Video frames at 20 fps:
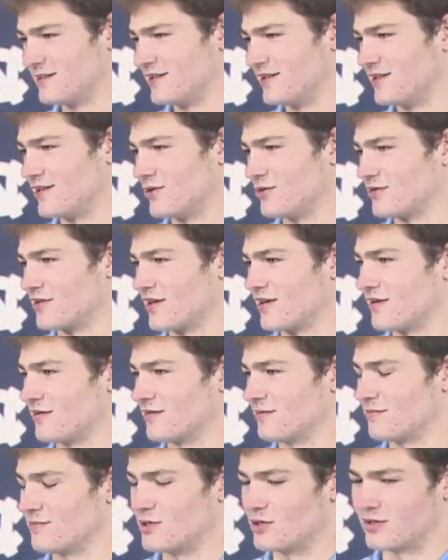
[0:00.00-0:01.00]
you know, it's kind
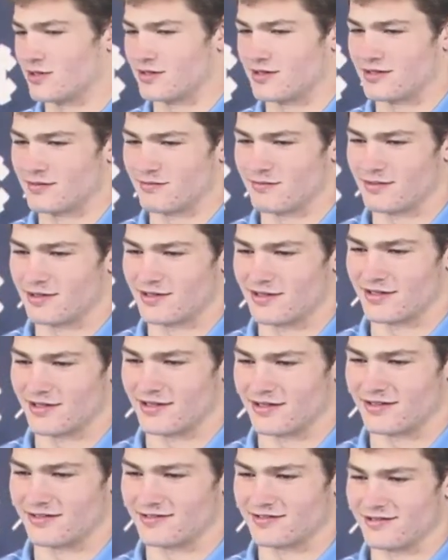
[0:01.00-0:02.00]
of milking it, but,
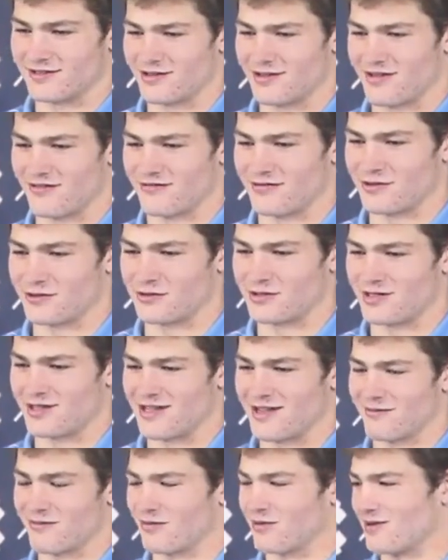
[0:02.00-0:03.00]
you know, that feeling you
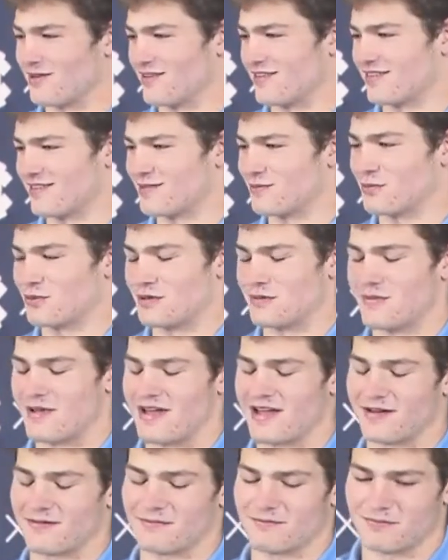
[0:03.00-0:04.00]
can't breathe, it's pretty
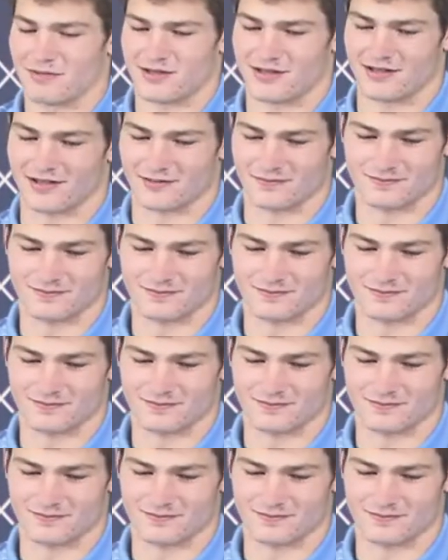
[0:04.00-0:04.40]
bad, but,